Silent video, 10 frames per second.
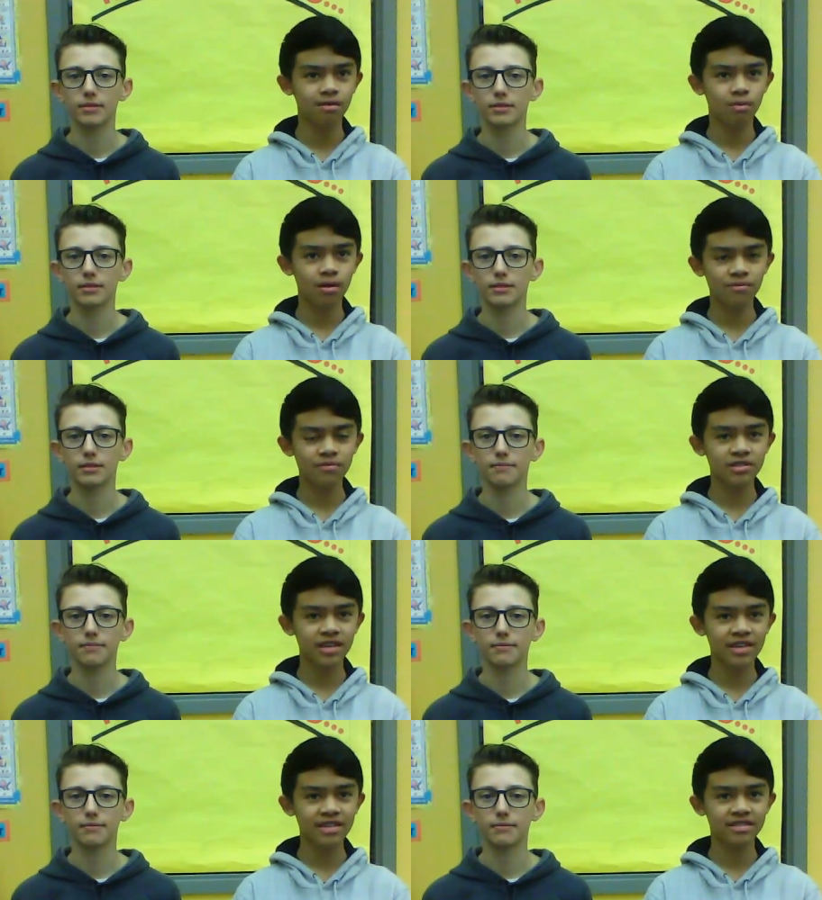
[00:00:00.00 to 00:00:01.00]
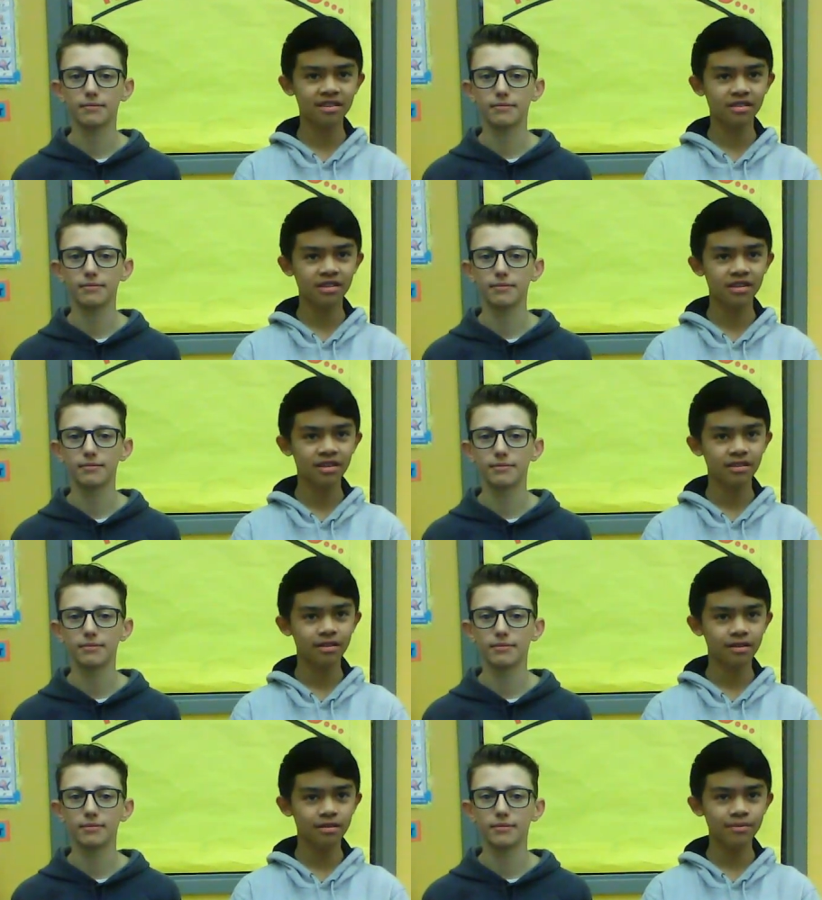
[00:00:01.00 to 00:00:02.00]
Speaker 1: Weather for today is sunny. The
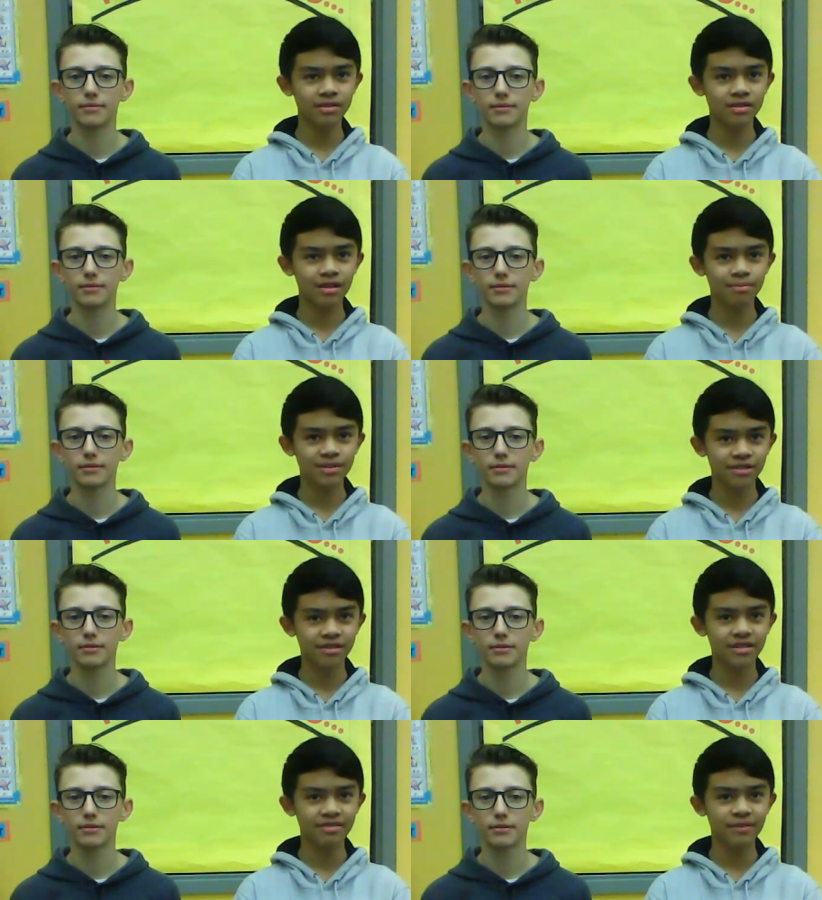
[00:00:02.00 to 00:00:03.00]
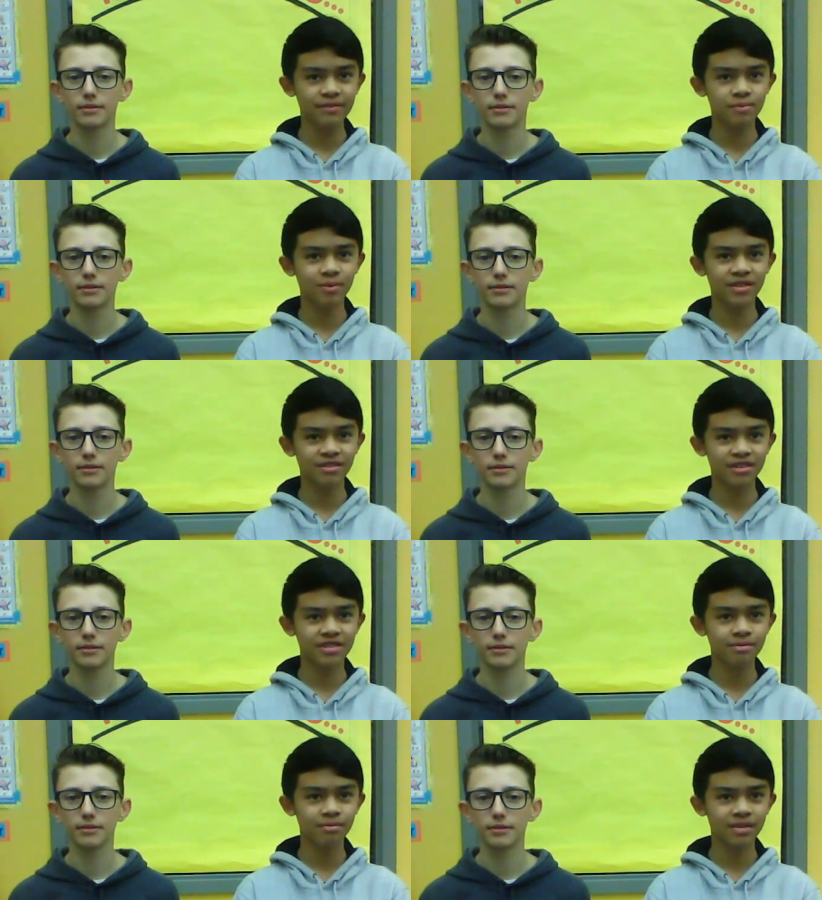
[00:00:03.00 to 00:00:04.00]
current temperature is 51 degrees
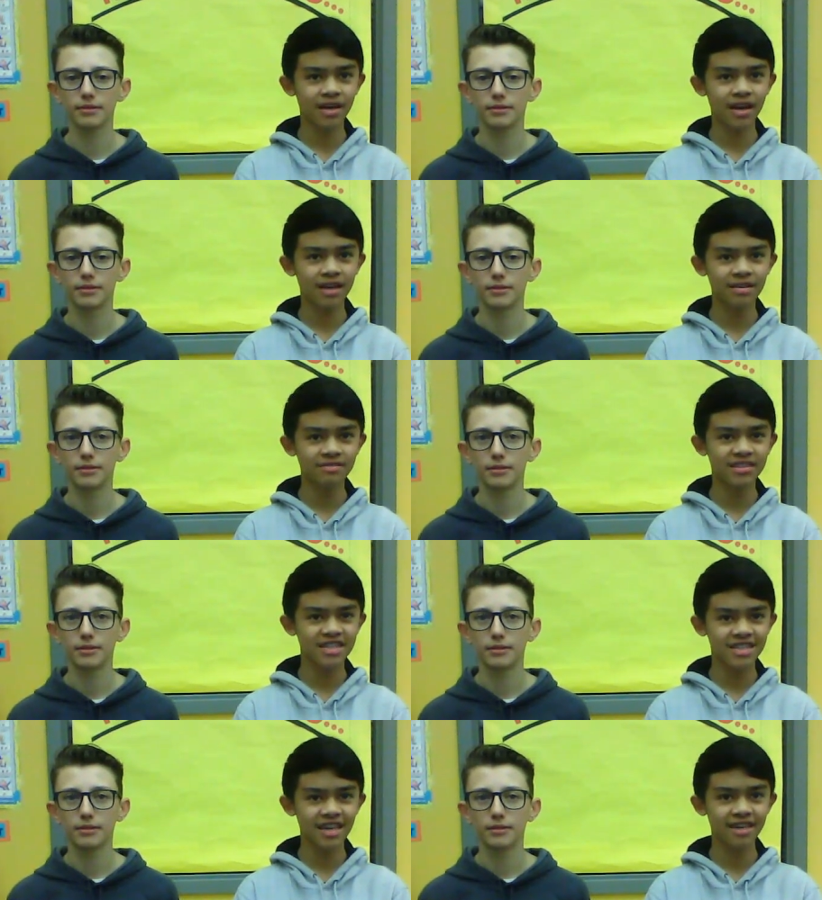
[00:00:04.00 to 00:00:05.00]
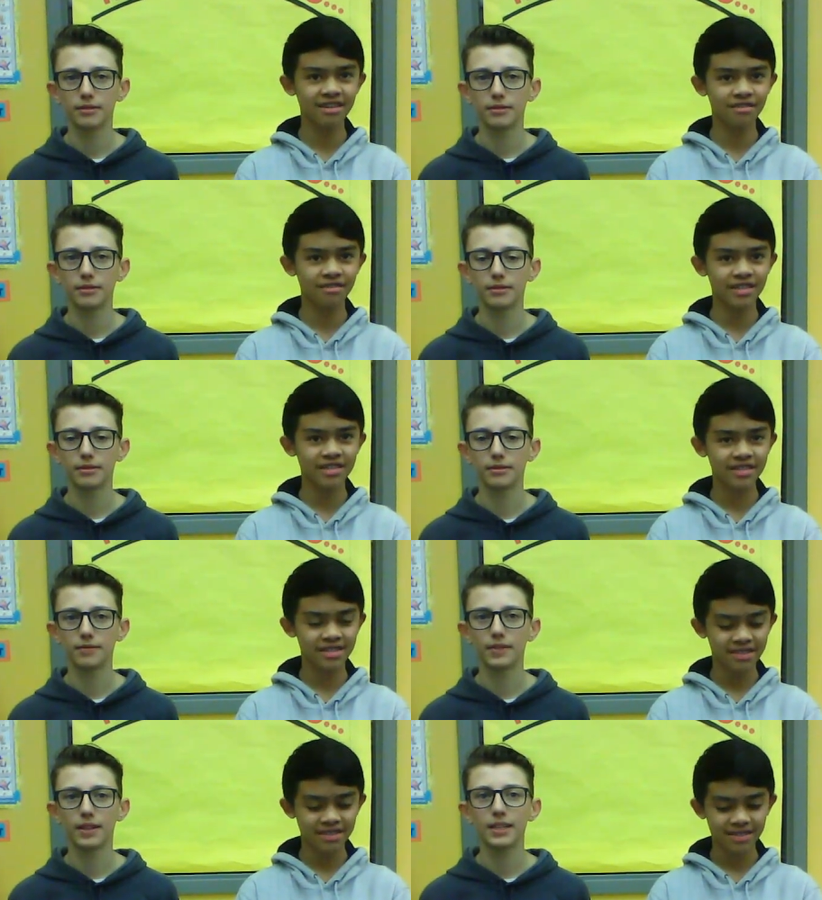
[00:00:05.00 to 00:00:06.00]
with a high of 68 degrees.
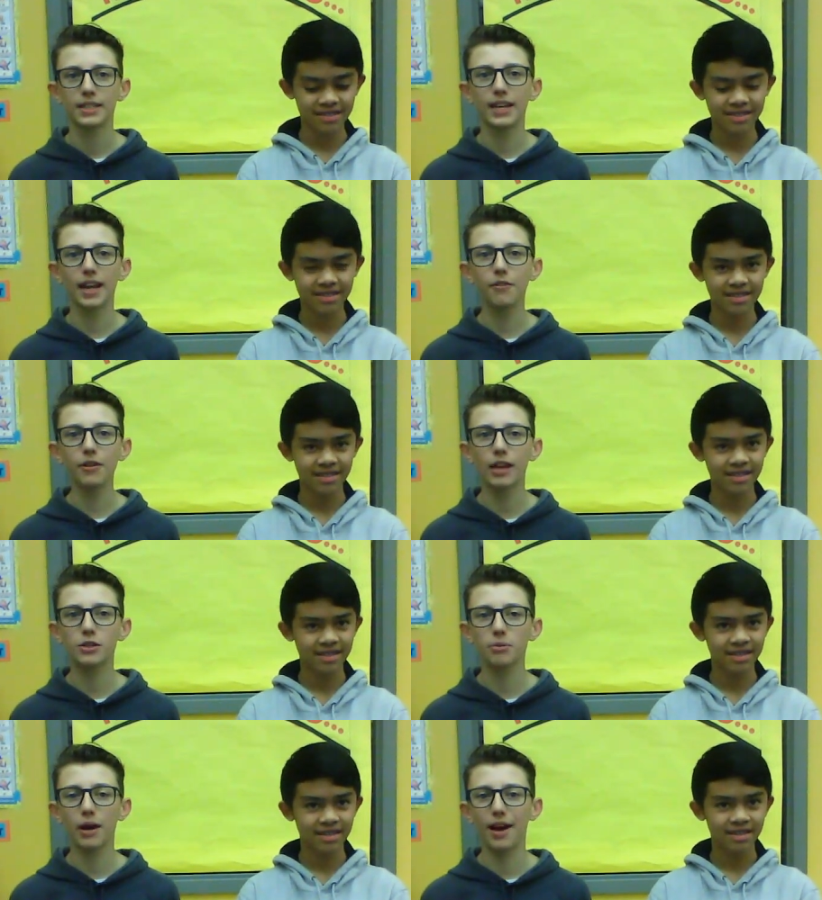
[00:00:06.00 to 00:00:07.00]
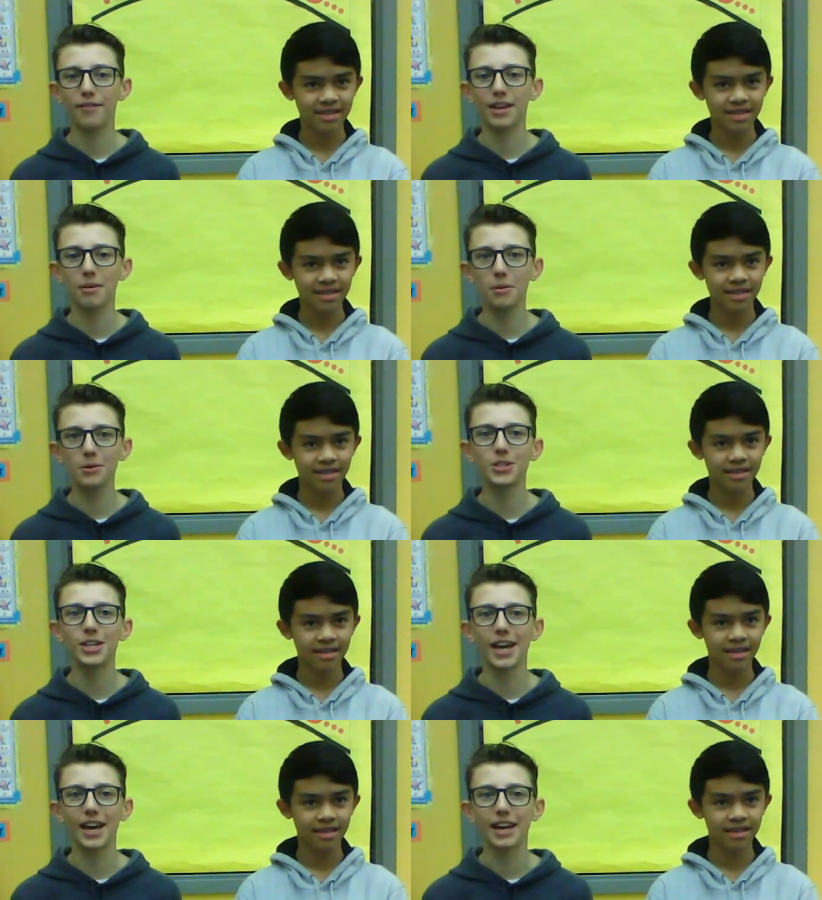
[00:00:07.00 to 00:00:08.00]
Speaker 2: Today for lunch we're having Emoji
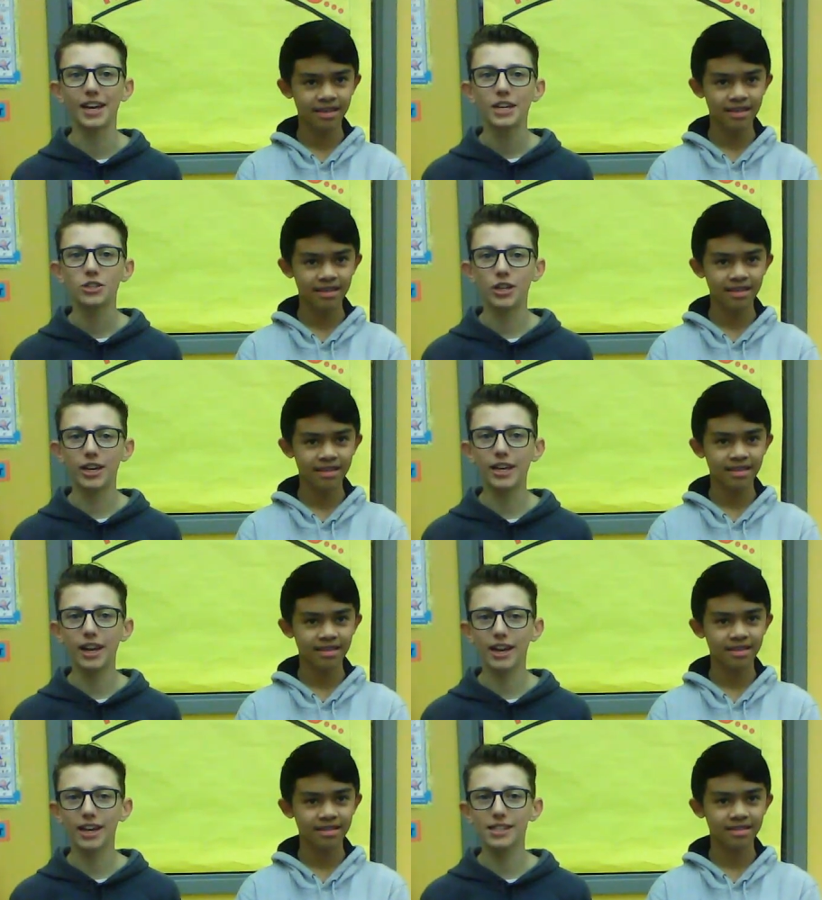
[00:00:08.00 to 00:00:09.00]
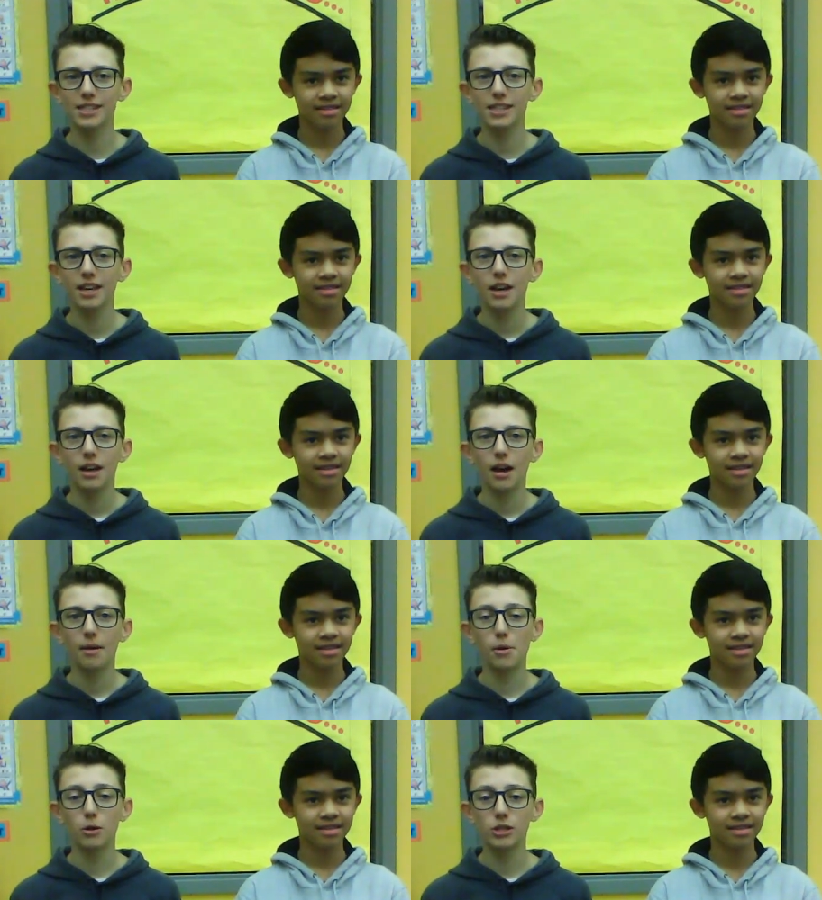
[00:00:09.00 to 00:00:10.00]
Day. Chicken nuggets,
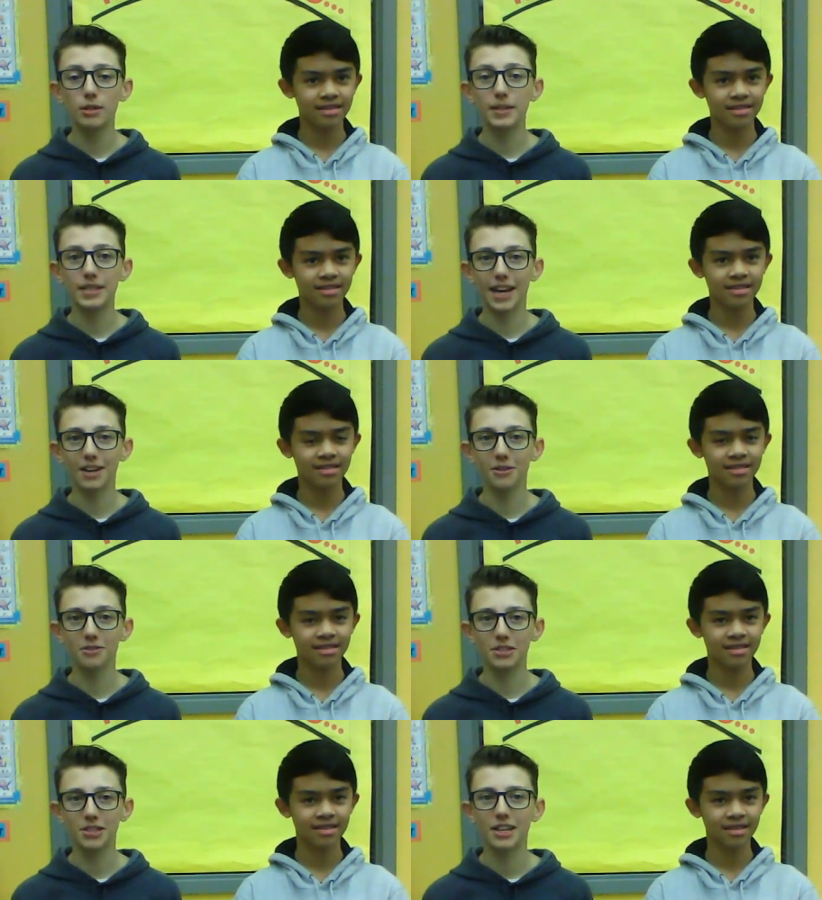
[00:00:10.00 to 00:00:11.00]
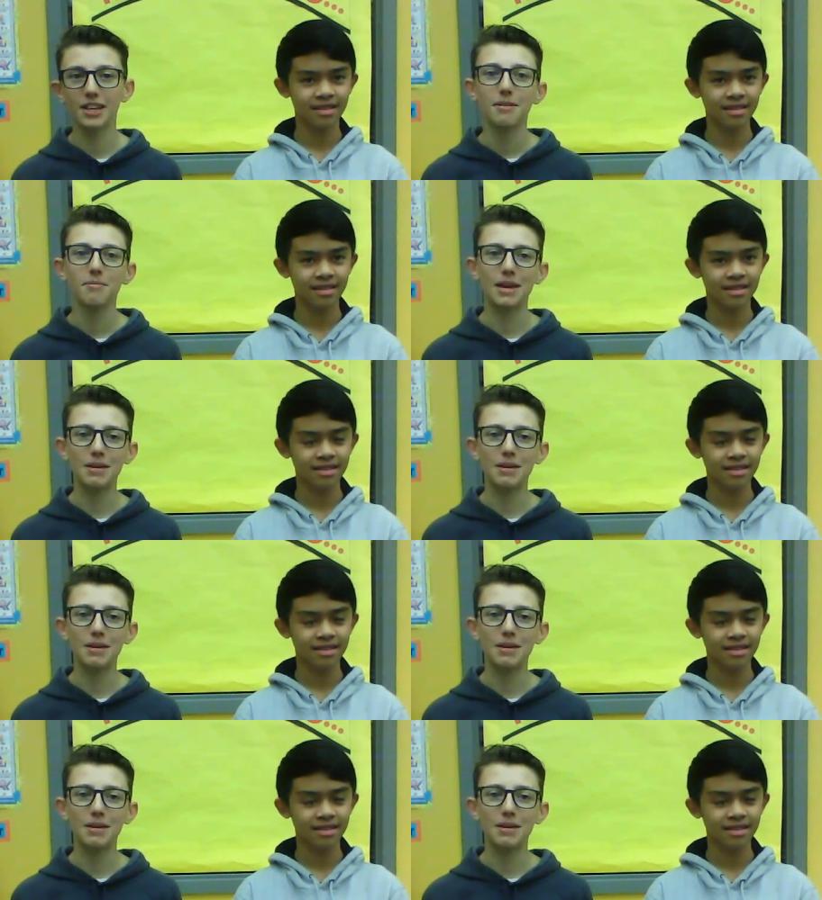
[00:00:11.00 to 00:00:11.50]
emoji potatoes, baked